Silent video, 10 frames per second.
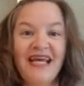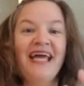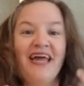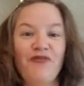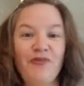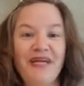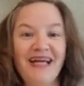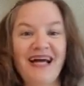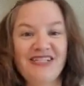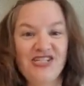if we're being
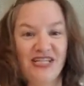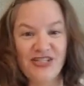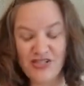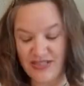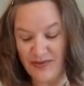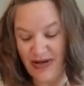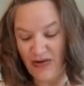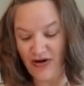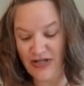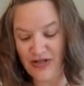conscientious about
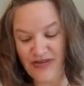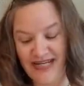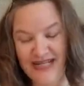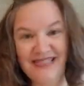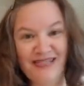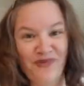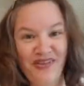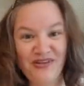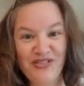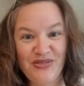our ingredients and where they're
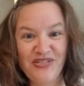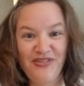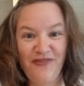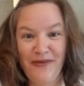sourced from.